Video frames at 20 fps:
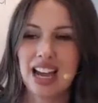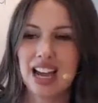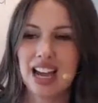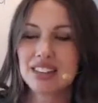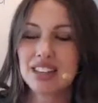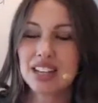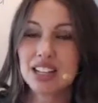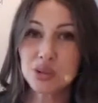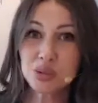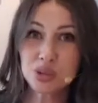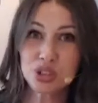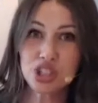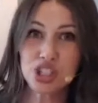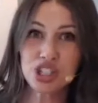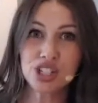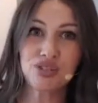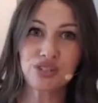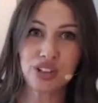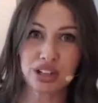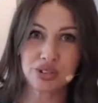And that's what
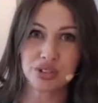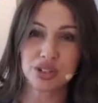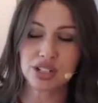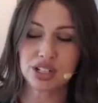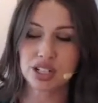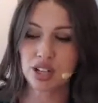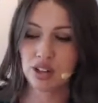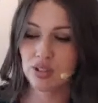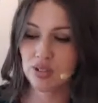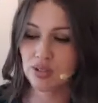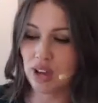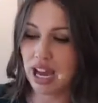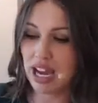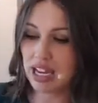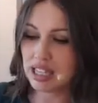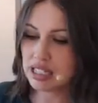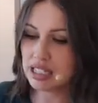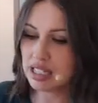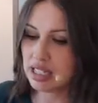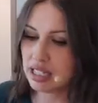she found herself
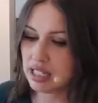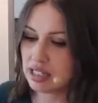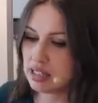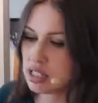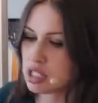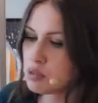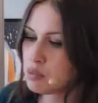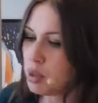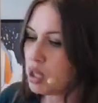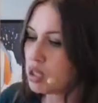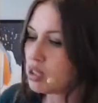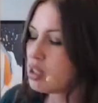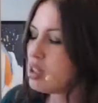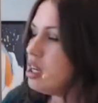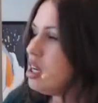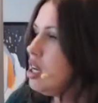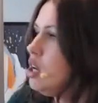asking in this book.